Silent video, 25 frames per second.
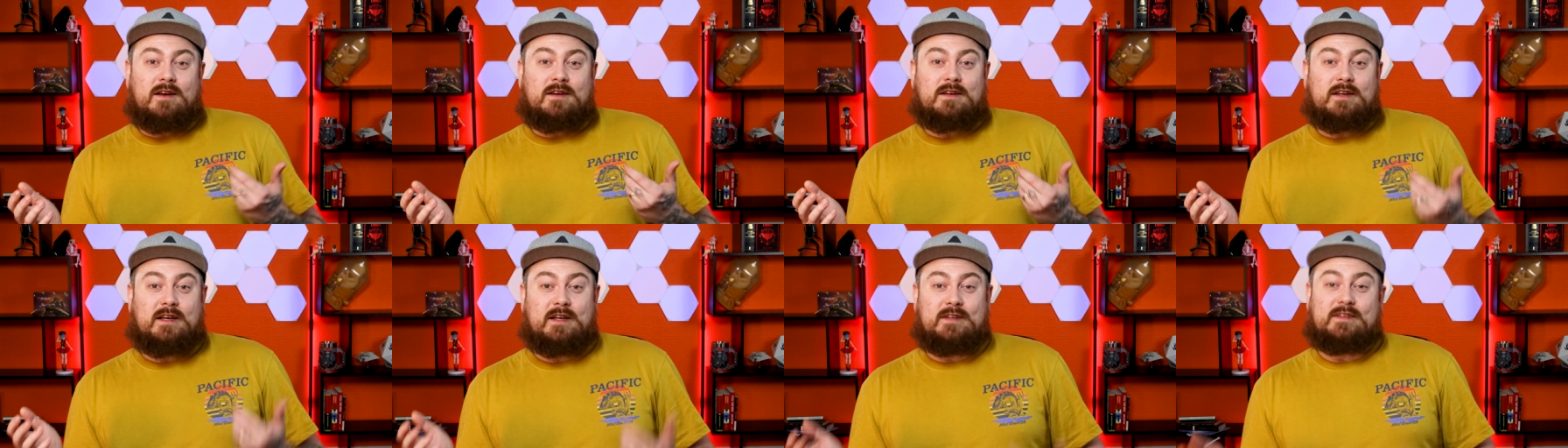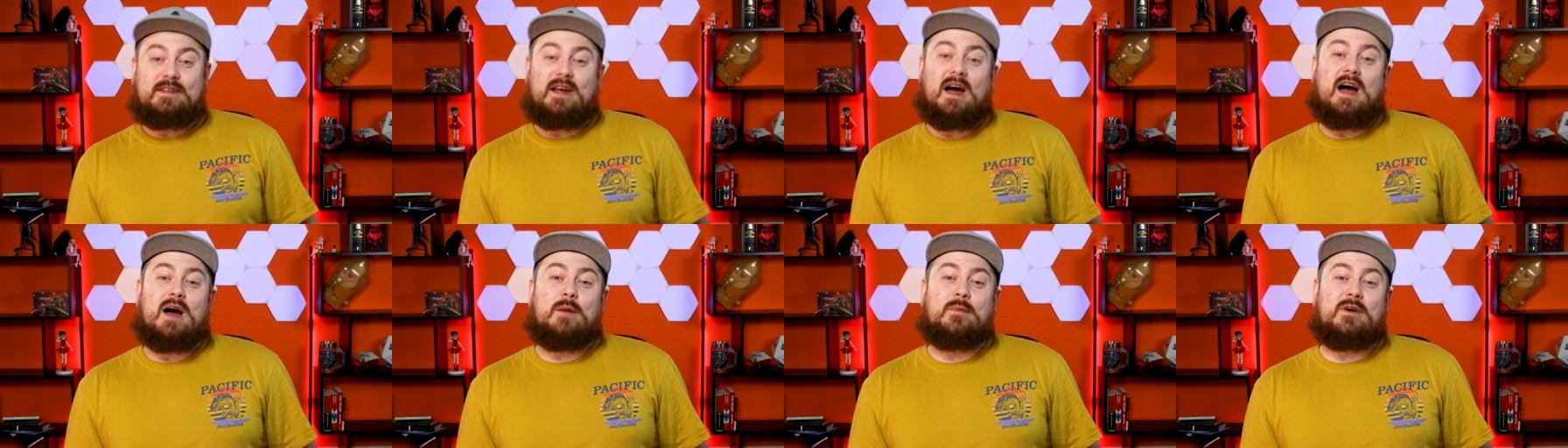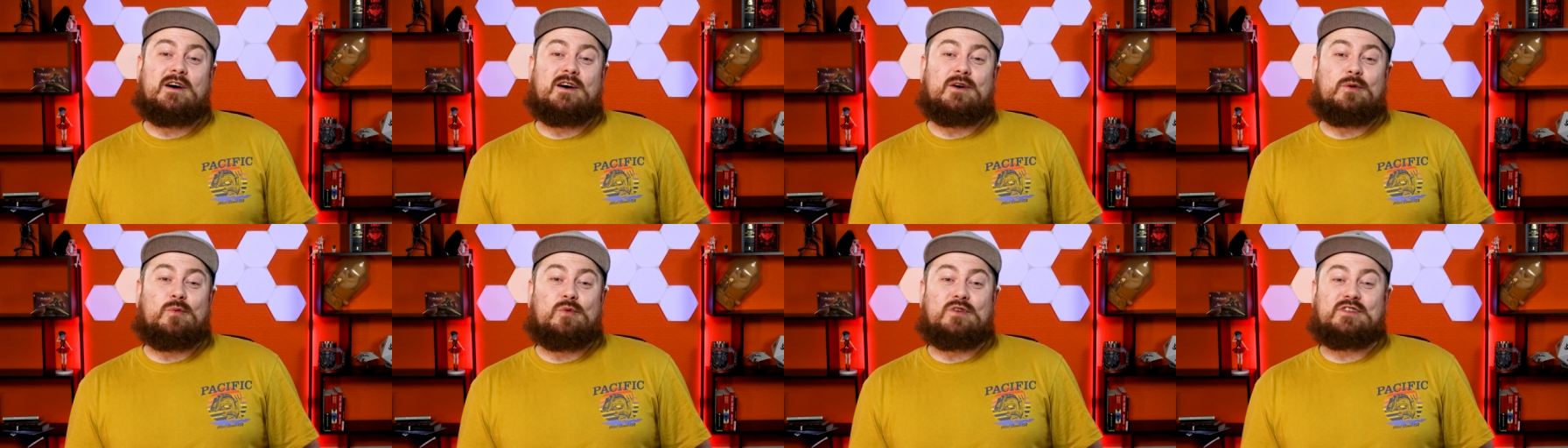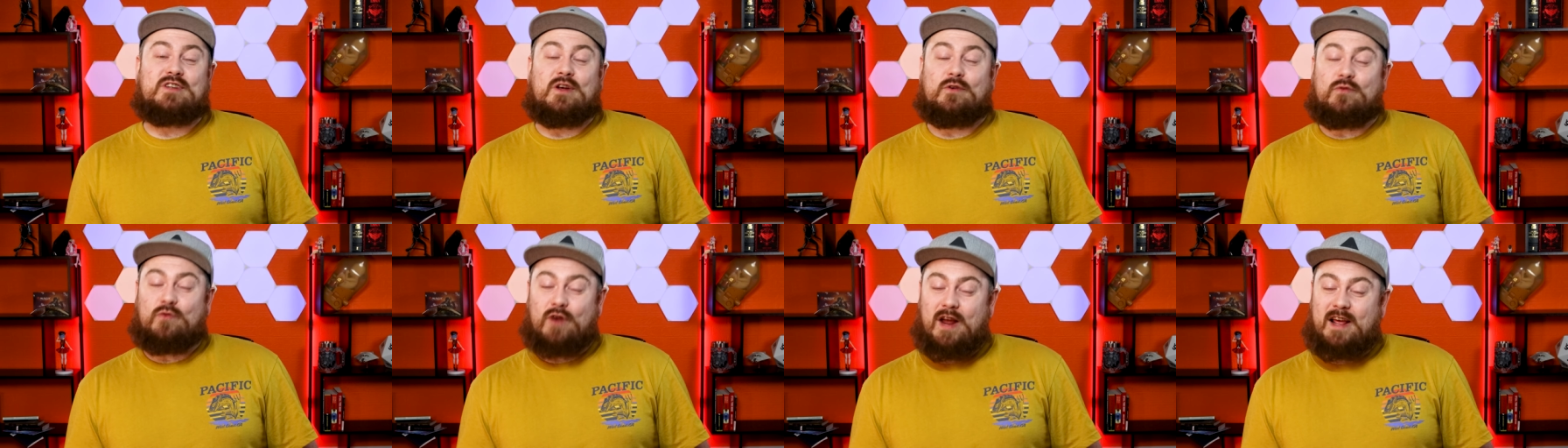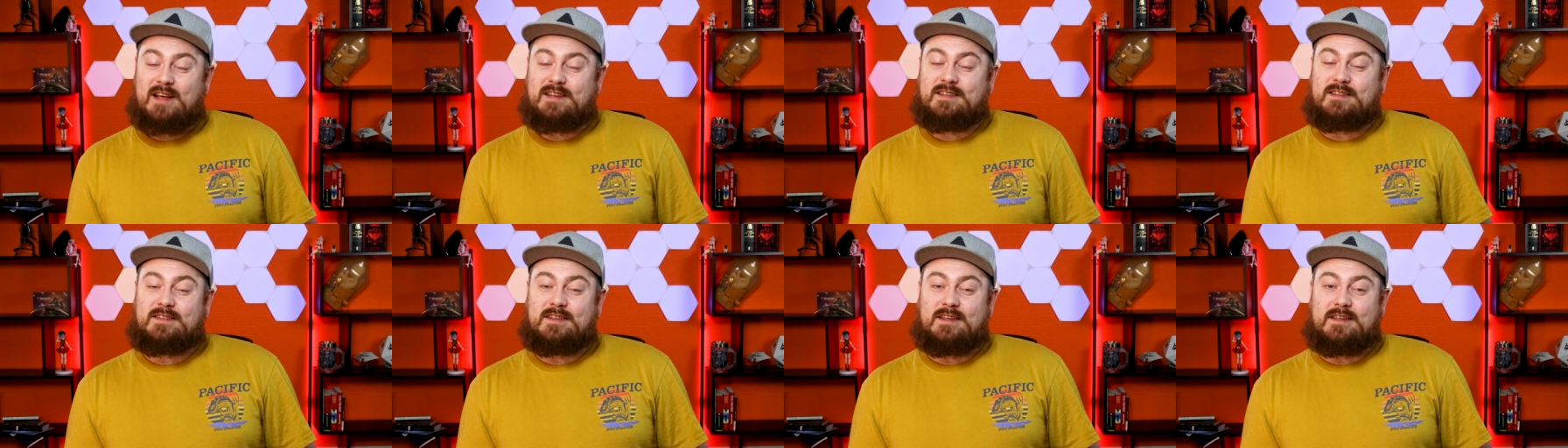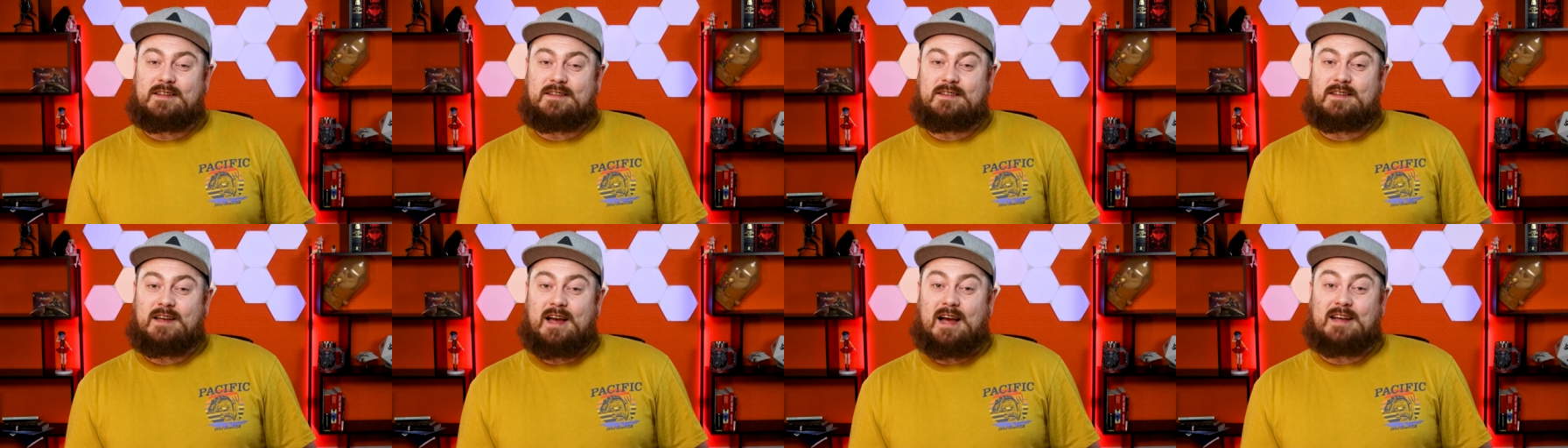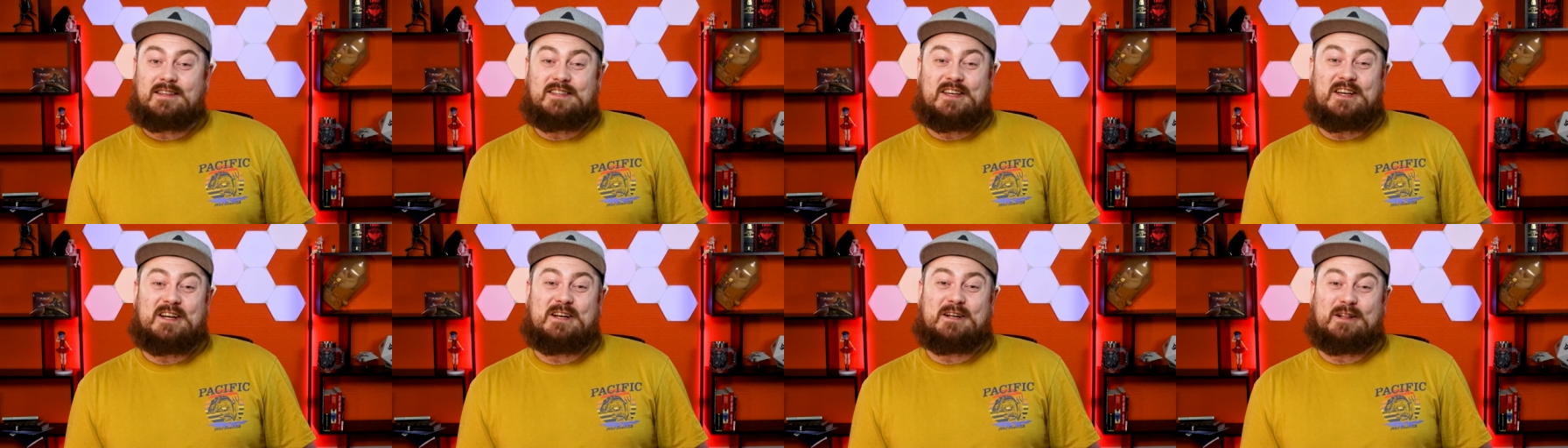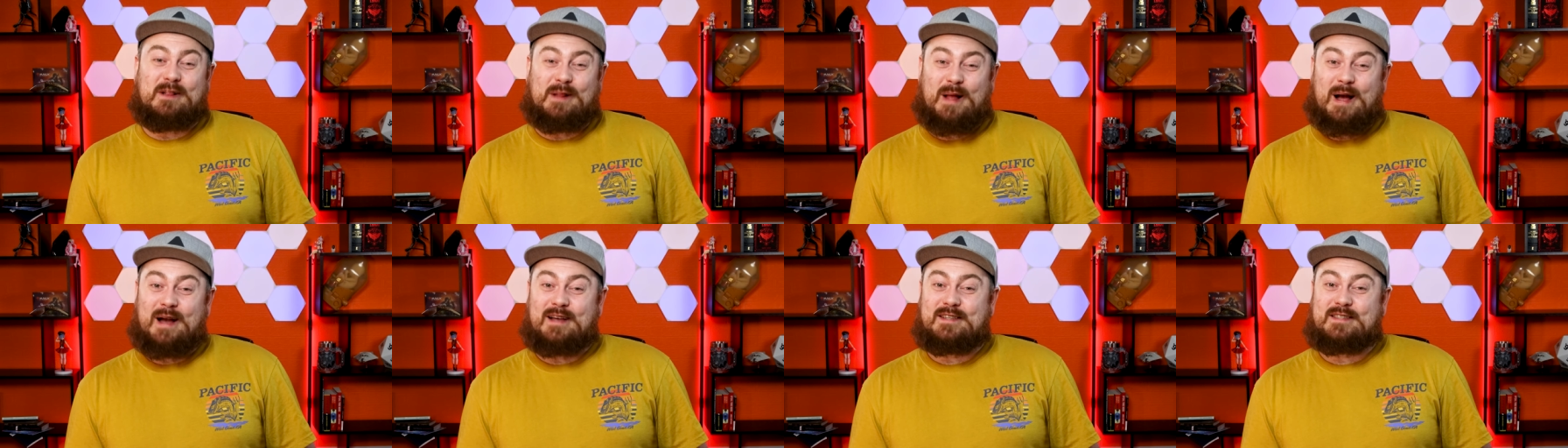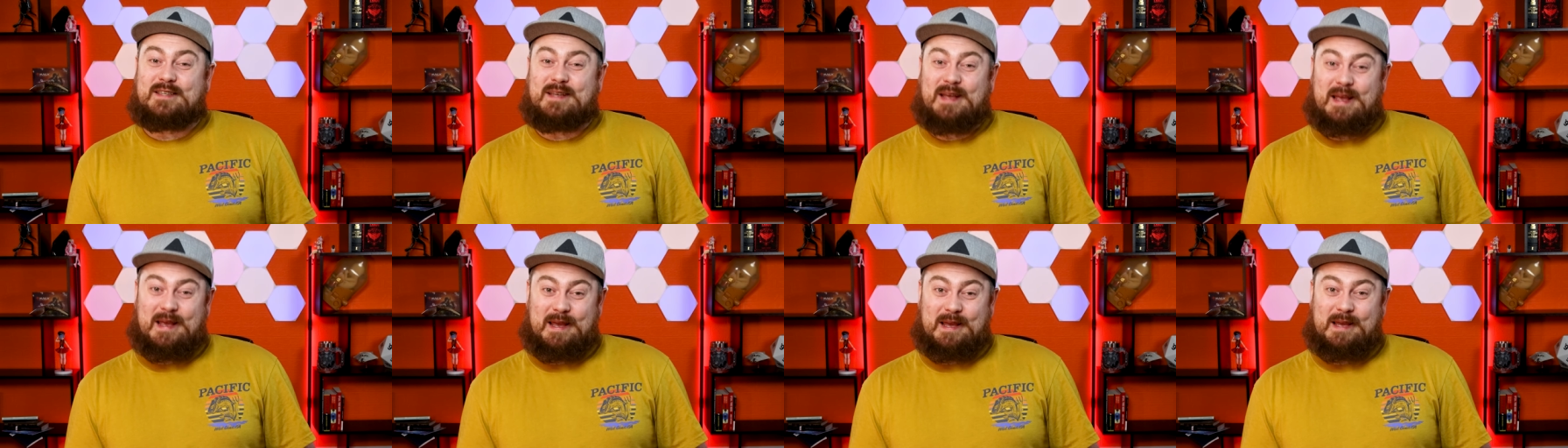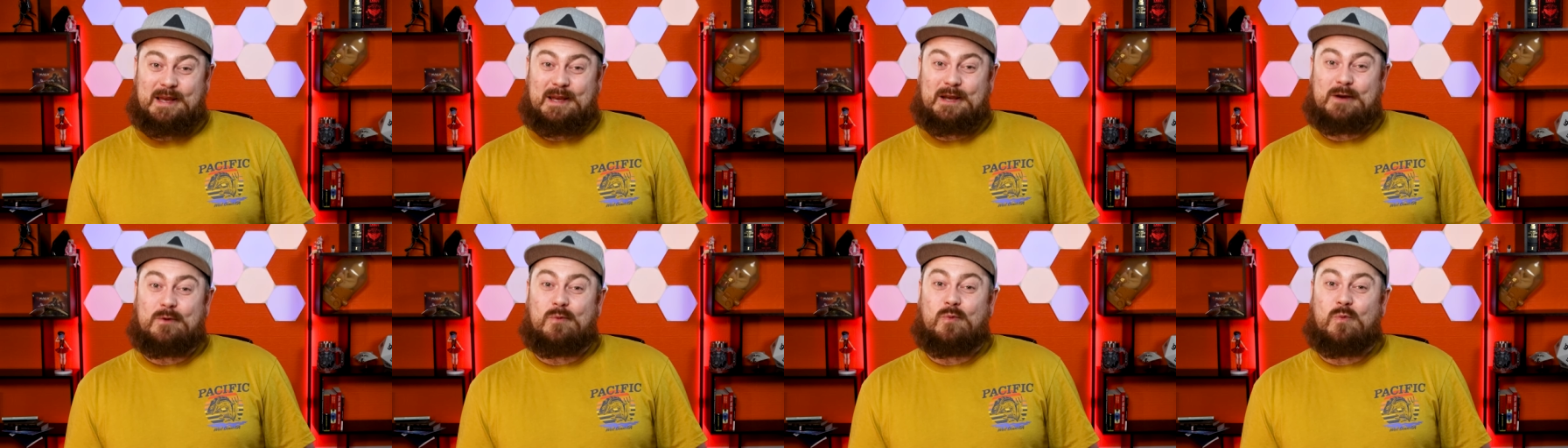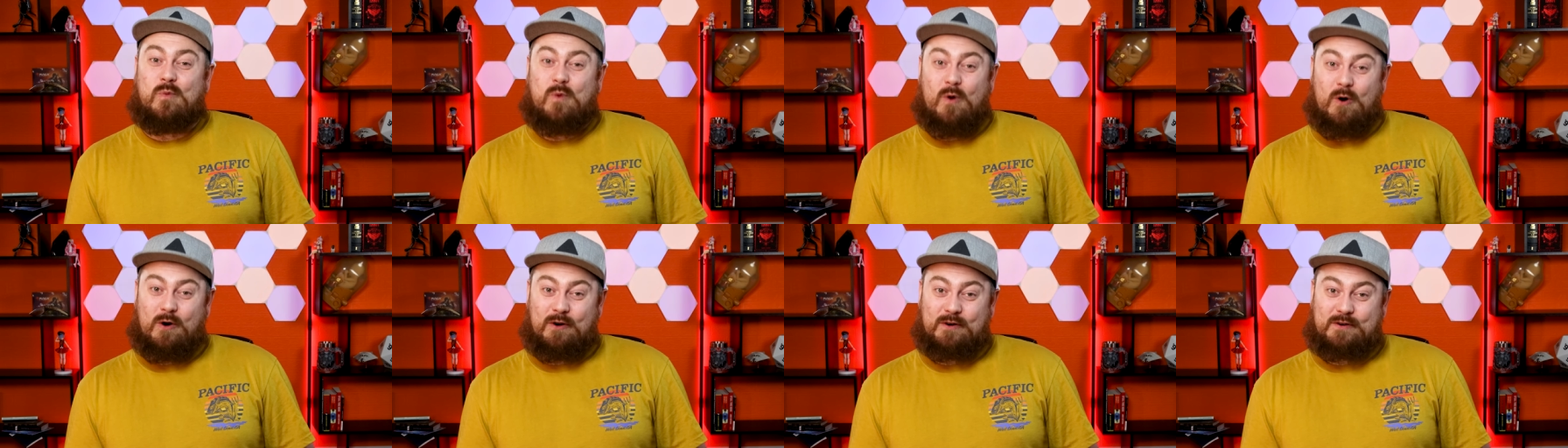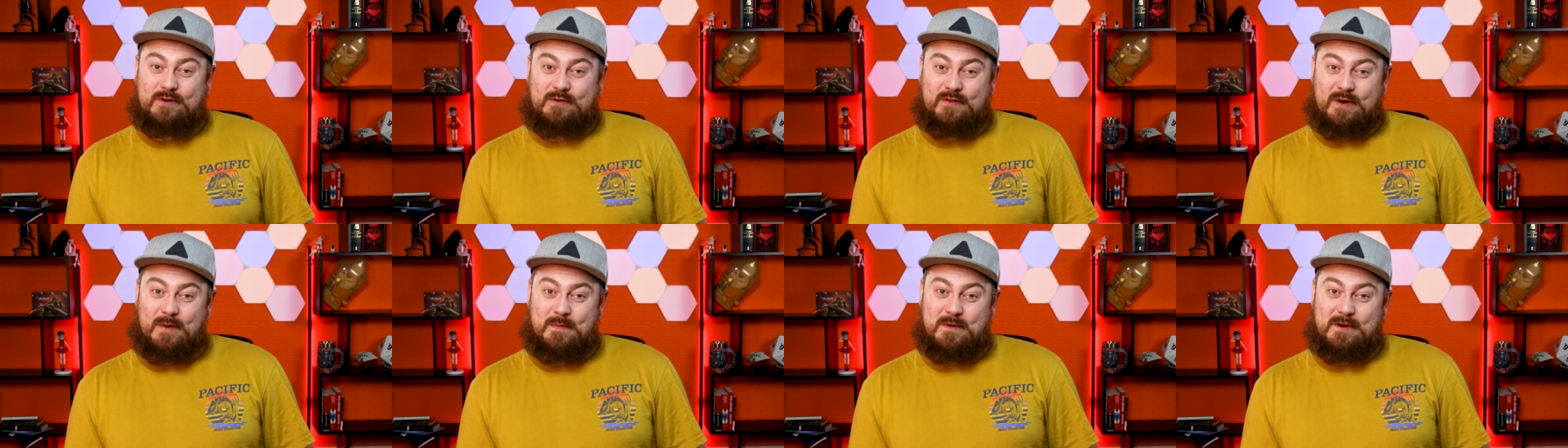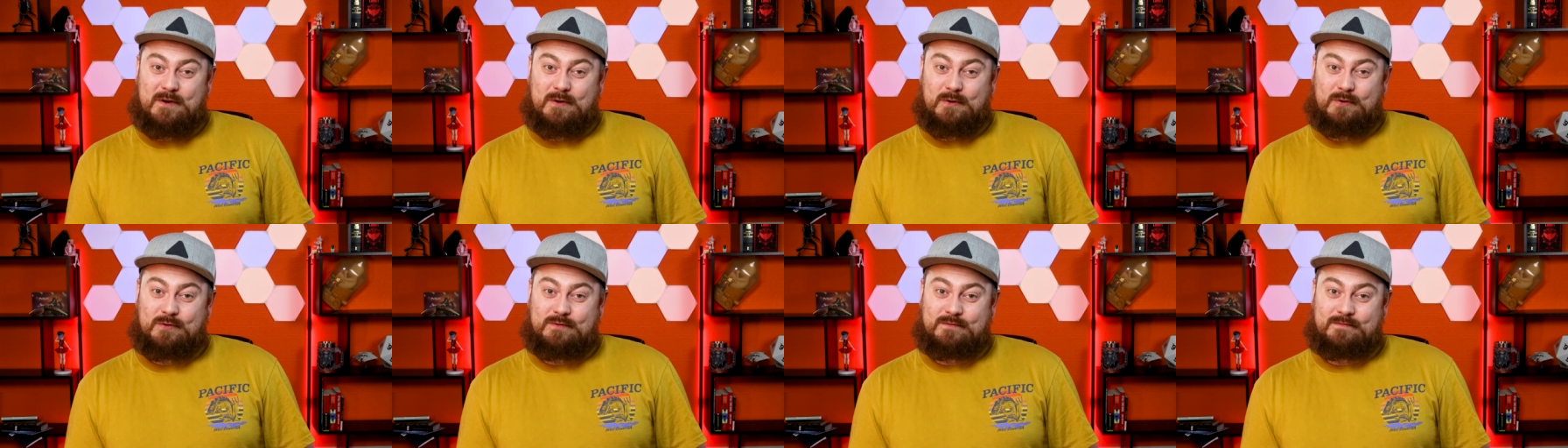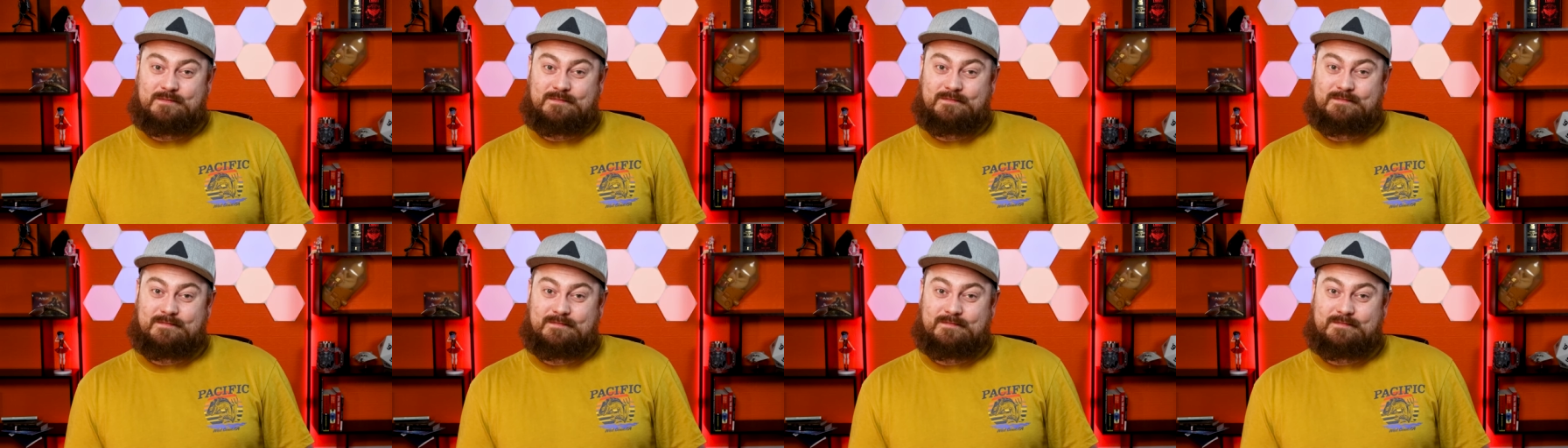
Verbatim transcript: Kadama was arrested as a Class A war criminal.